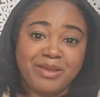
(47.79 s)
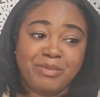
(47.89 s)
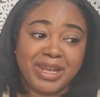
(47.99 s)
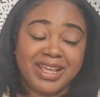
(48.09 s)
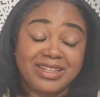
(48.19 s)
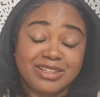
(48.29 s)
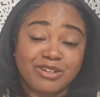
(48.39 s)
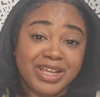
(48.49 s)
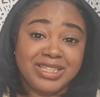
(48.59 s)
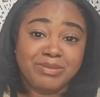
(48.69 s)
but it's
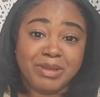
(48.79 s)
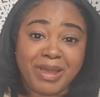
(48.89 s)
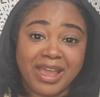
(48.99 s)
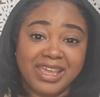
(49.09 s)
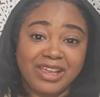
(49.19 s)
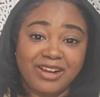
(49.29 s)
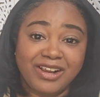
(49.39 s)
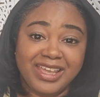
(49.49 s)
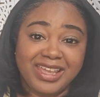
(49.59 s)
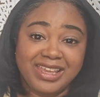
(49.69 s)
great to be back here
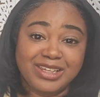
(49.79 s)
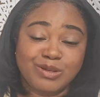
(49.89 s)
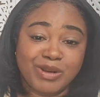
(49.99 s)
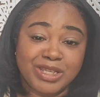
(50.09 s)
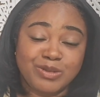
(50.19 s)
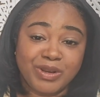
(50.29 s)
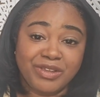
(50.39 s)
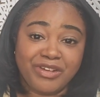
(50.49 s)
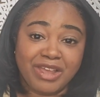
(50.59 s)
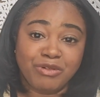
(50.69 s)
in
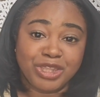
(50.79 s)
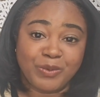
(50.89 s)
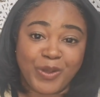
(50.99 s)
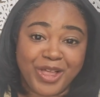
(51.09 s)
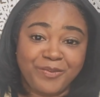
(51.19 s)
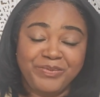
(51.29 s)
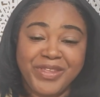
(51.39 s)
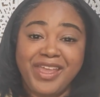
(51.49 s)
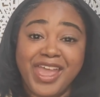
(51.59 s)
2025 with you all.